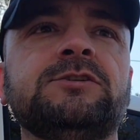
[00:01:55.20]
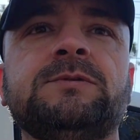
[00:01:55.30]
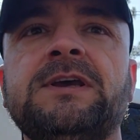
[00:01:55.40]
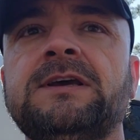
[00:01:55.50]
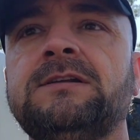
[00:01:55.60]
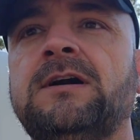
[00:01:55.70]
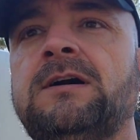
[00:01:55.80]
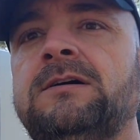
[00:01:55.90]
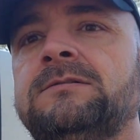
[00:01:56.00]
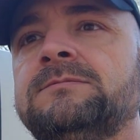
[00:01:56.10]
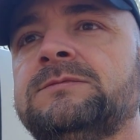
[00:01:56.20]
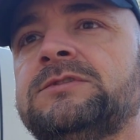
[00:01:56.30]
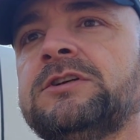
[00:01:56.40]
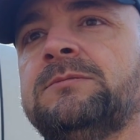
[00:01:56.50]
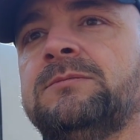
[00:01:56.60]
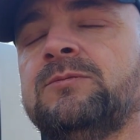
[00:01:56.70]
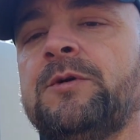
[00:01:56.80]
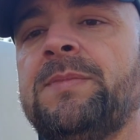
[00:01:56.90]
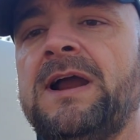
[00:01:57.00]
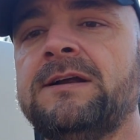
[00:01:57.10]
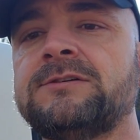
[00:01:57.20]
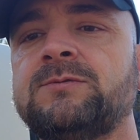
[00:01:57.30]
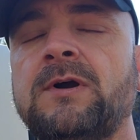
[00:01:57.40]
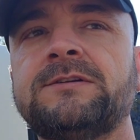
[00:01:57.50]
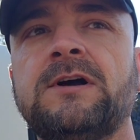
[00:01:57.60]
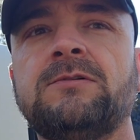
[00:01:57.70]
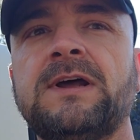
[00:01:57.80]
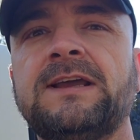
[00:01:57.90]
to get some repairs worked on.